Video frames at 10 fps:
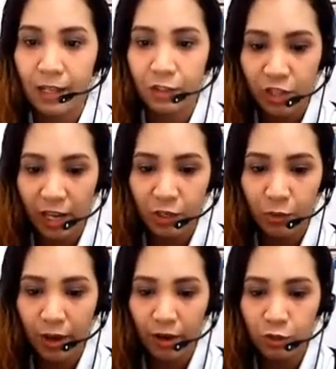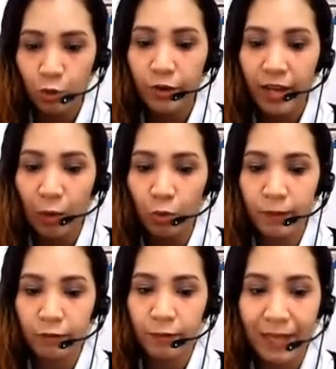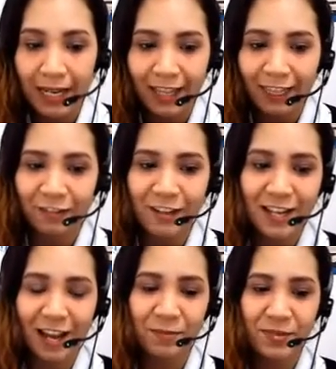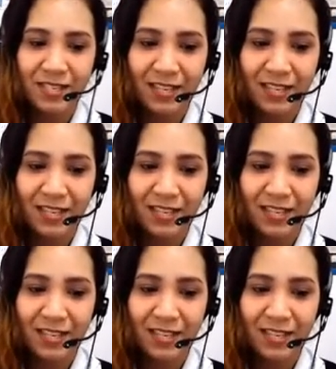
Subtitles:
January. Don't worry, I will be repeating it 3 times.